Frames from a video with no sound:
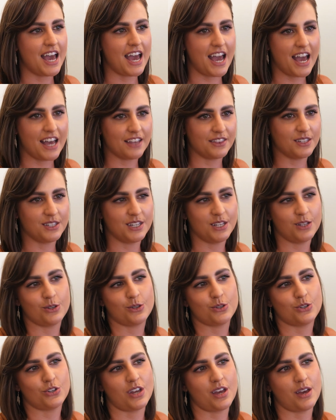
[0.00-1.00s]
at the
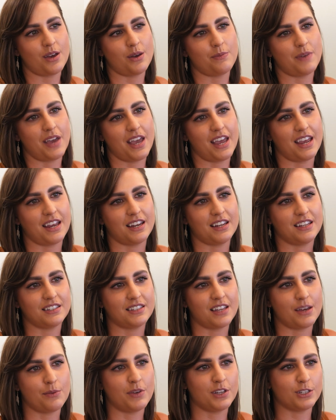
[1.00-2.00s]
dealership, and he
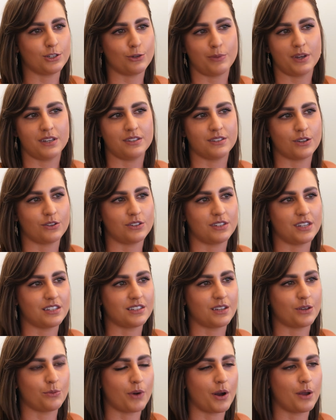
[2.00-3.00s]
said based on my skill
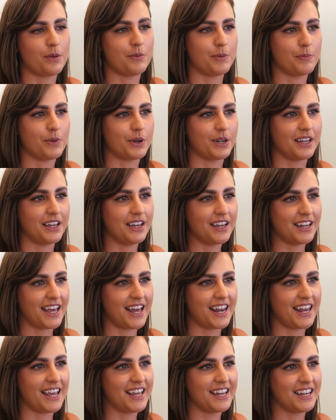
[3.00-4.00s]
sets, I'd probably be pretty good
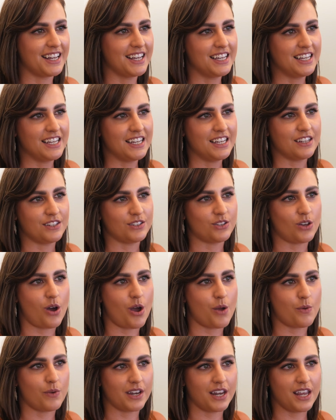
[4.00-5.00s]
at it. So
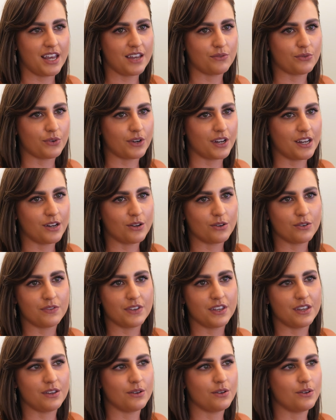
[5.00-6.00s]
I went in for an
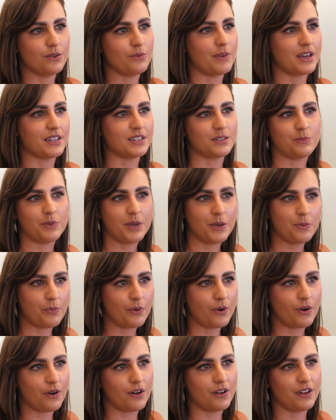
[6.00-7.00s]
interview, met some
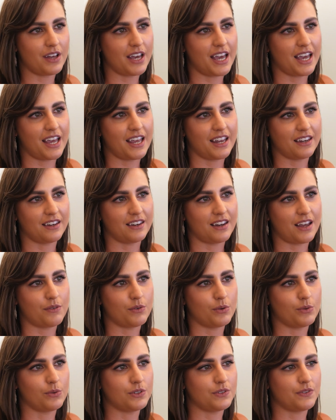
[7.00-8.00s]
people, and
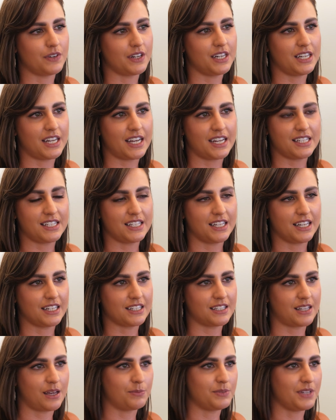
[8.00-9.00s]
everyone was very nice and
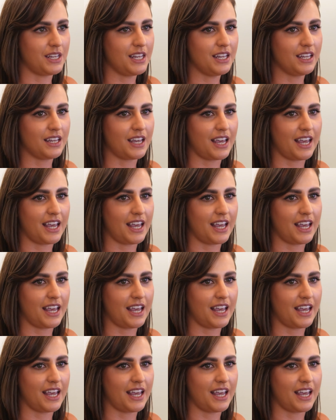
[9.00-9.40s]
accepting,